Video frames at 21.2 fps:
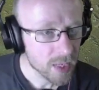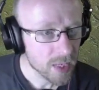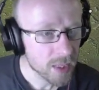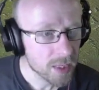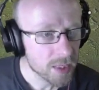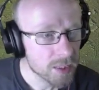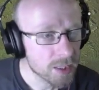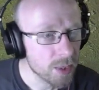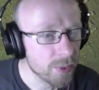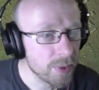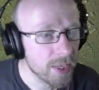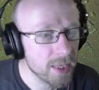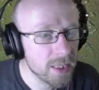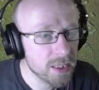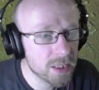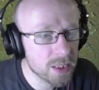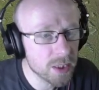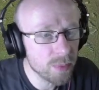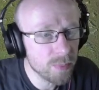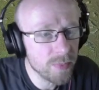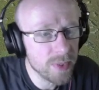So in
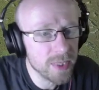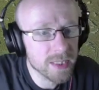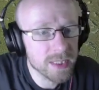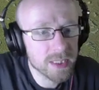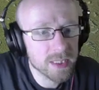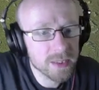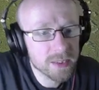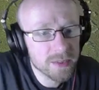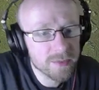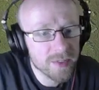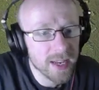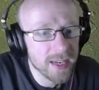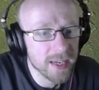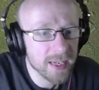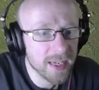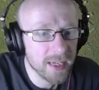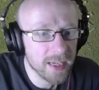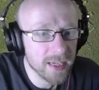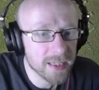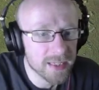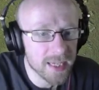some instances,
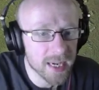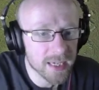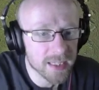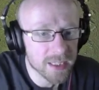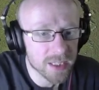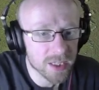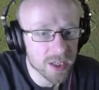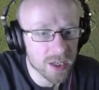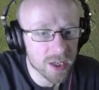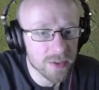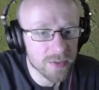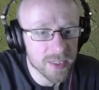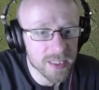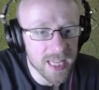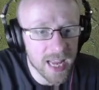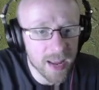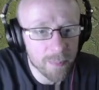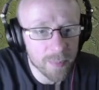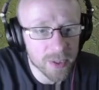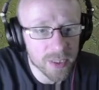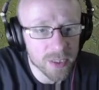flanking attacks occur. This
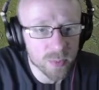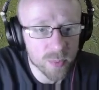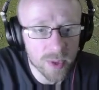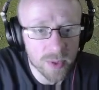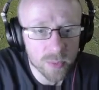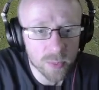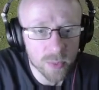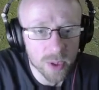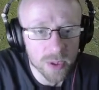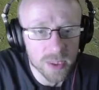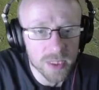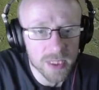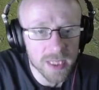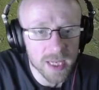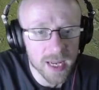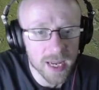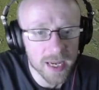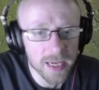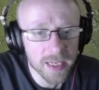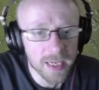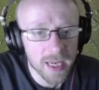happened when one
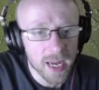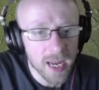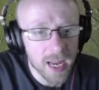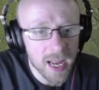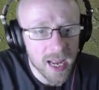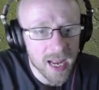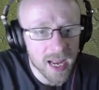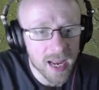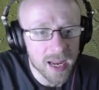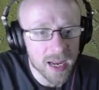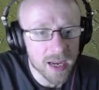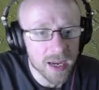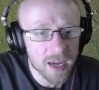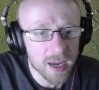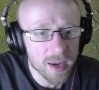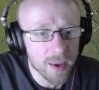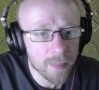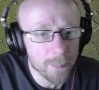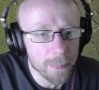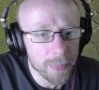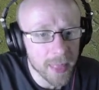side
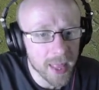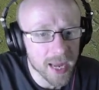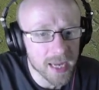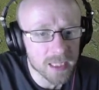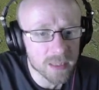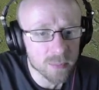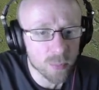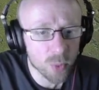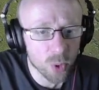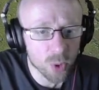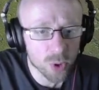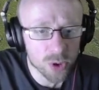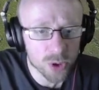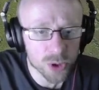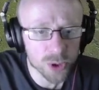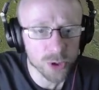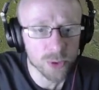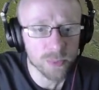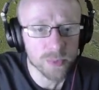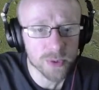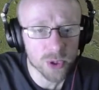has more
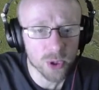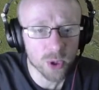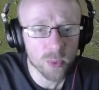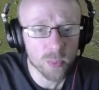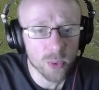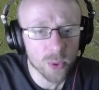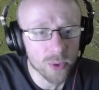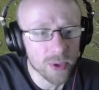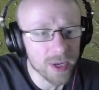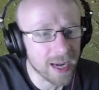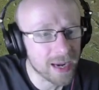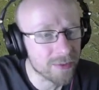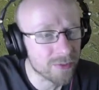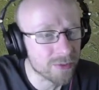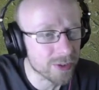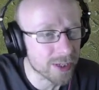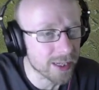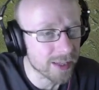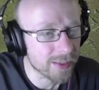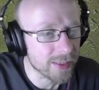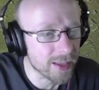troops or more
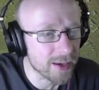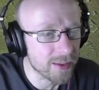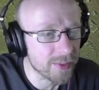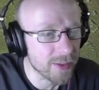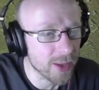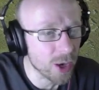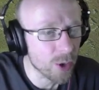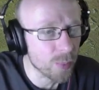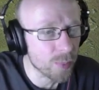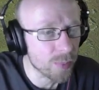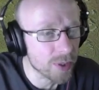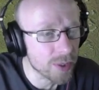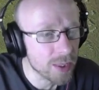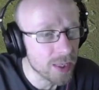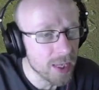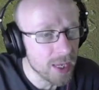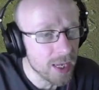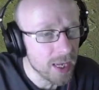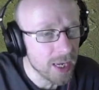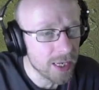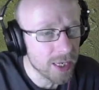cavalry than in the open.
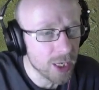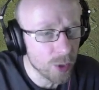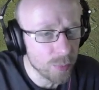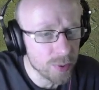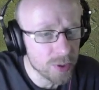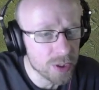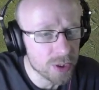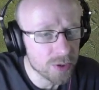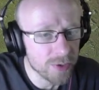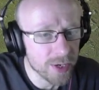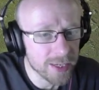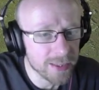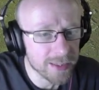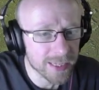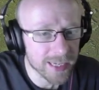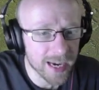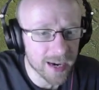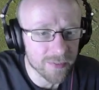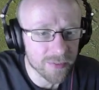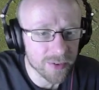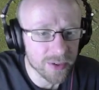In open terrain, the
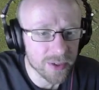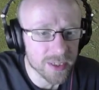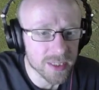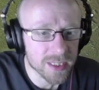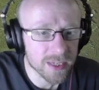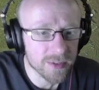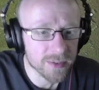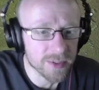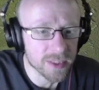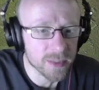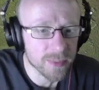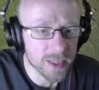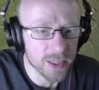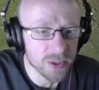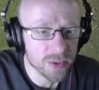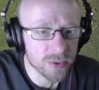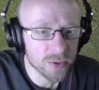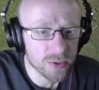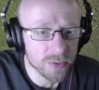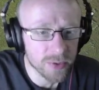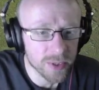cavalry units have a
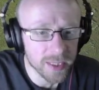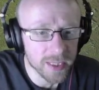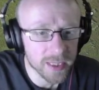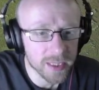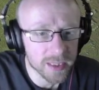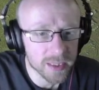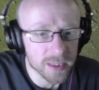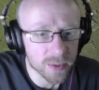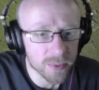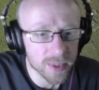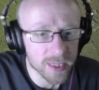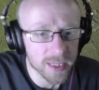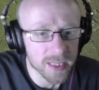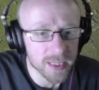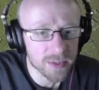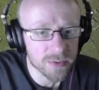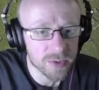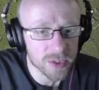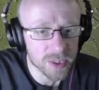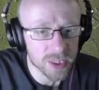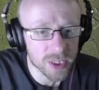special green
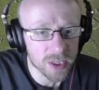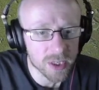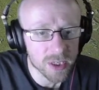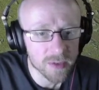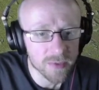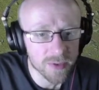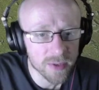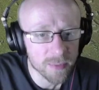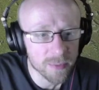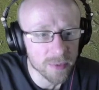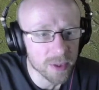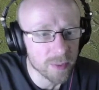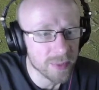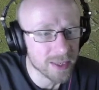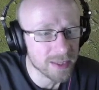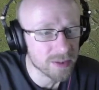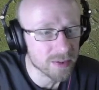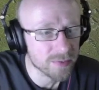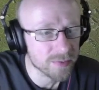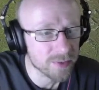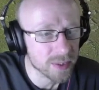squares reserved for them on the
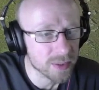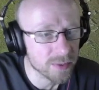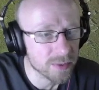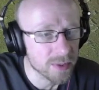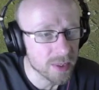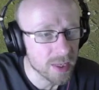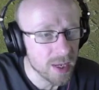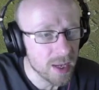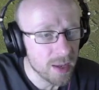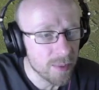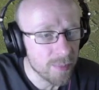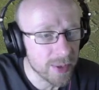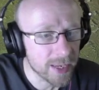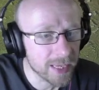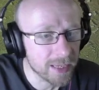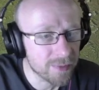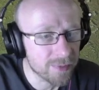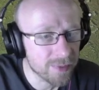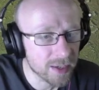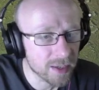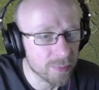battlefield,
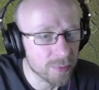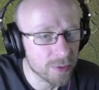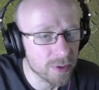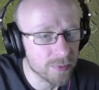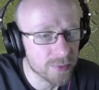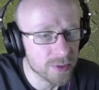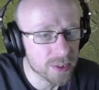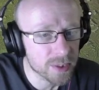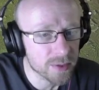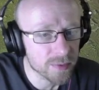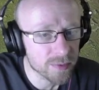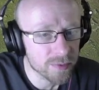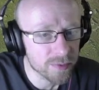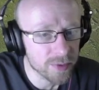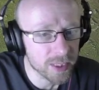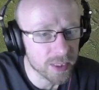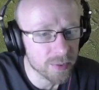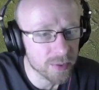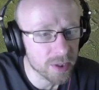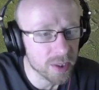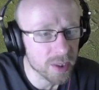making flank maneuvers a
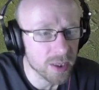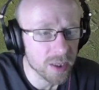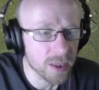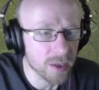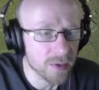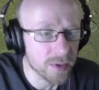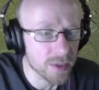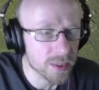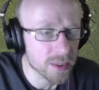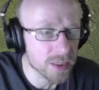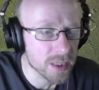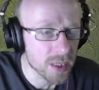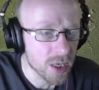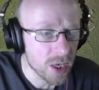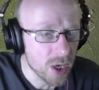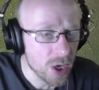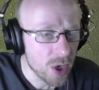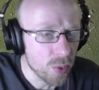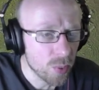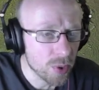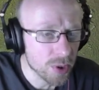frequent occurrence.
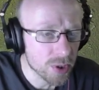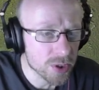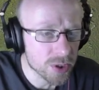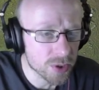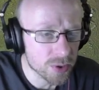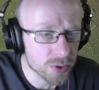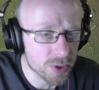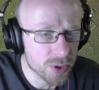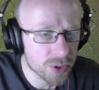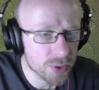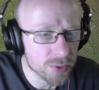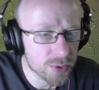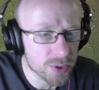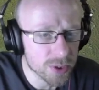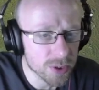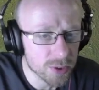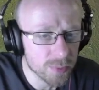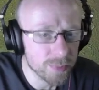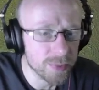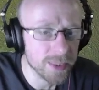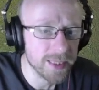Once sword duels are
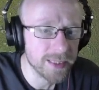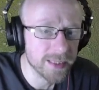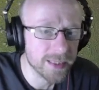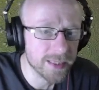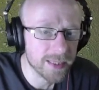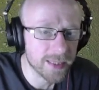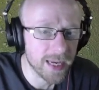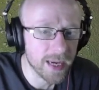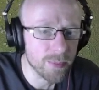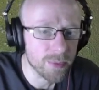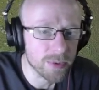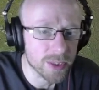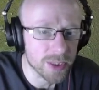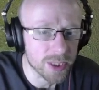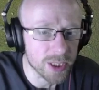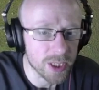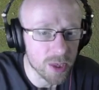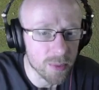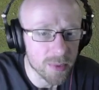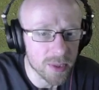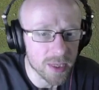completed, the game will
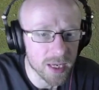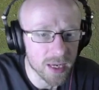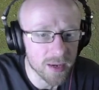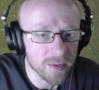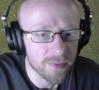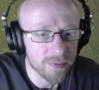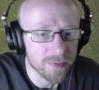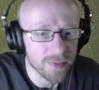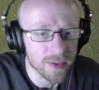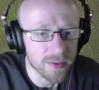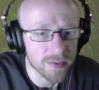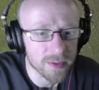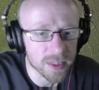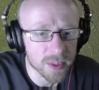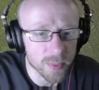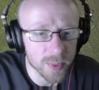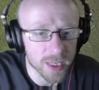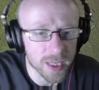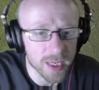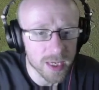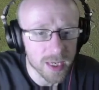determine if there is a
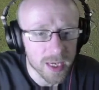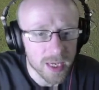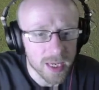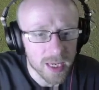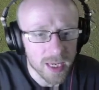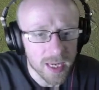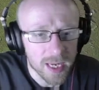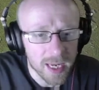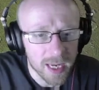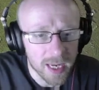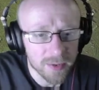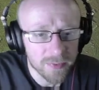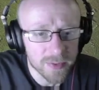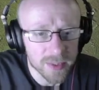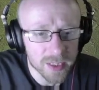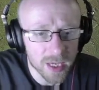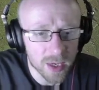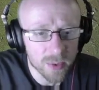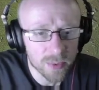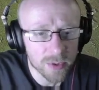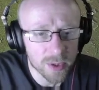winner. If
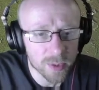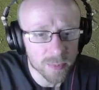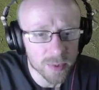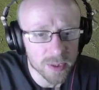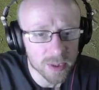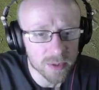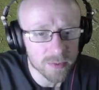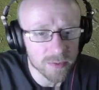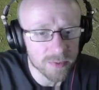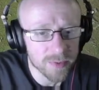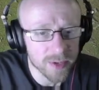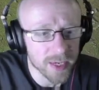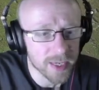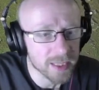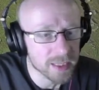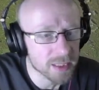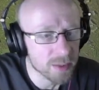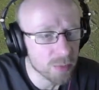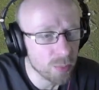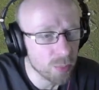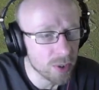so, the pursuit
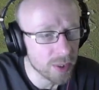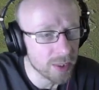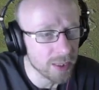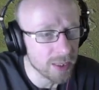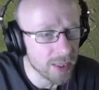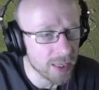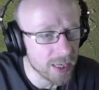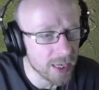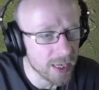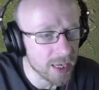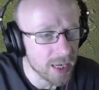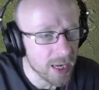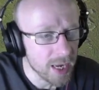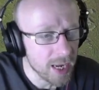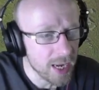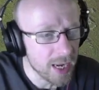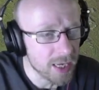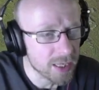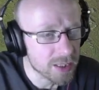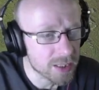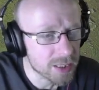phase will
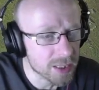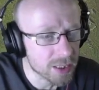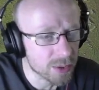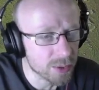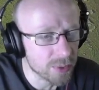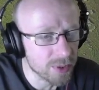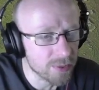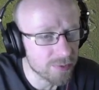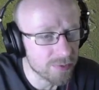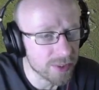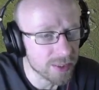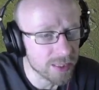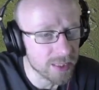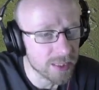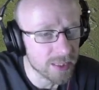ensue, inflicting